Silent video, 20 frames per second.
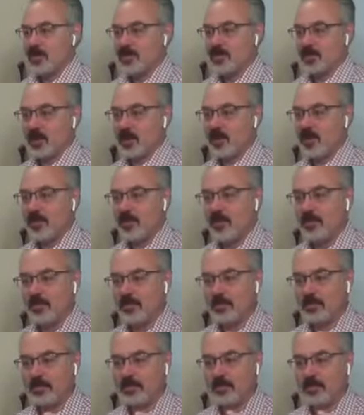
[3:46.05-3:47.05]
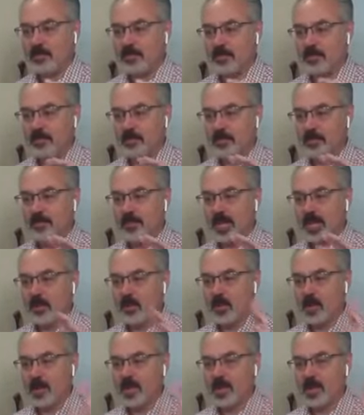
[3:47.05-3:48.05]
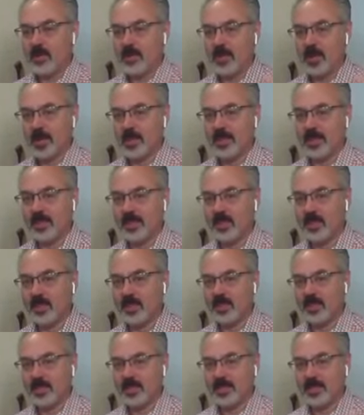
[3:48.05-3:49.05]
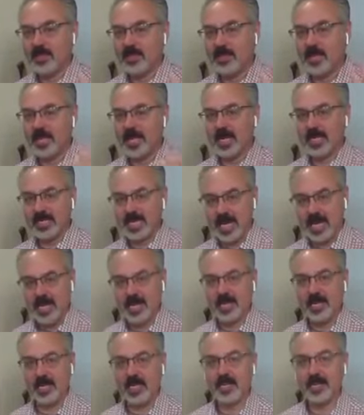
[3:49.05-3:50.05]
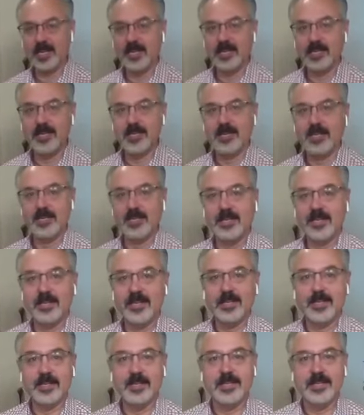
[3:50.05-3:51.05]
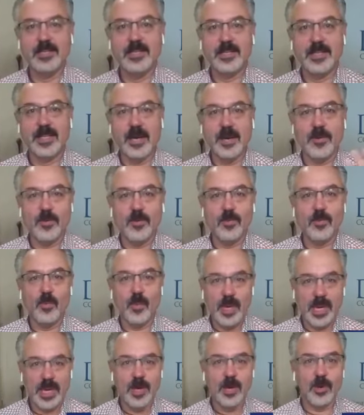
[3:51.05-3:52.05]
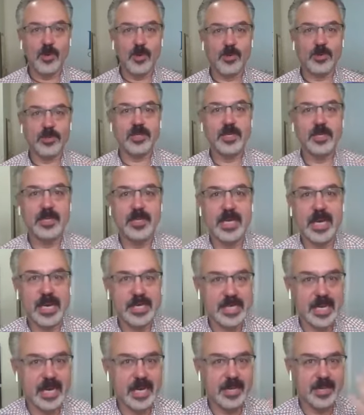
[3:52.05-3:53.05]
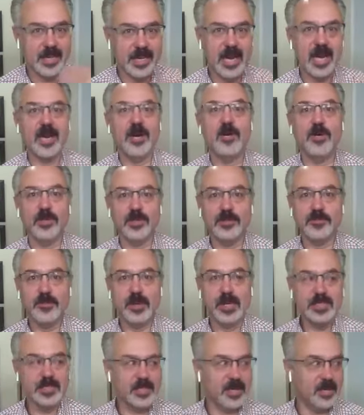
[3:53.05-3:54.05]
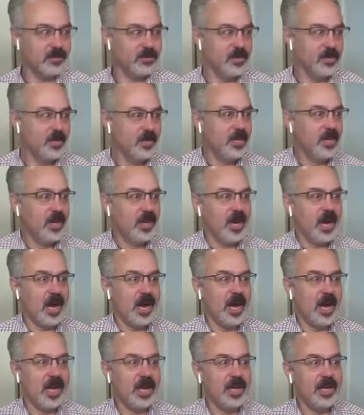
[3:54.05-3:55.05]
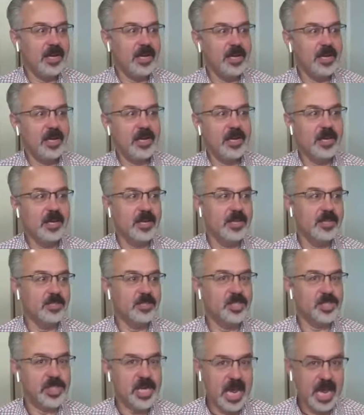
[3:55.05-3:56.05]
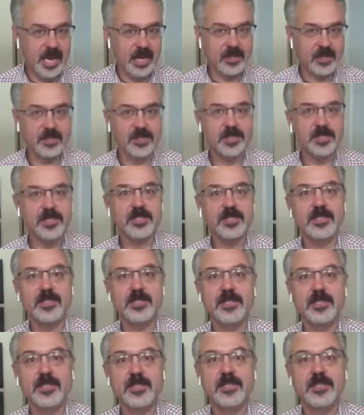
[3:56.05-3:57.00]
So by working with the identity that we hold, the identity that I hold of myself, I change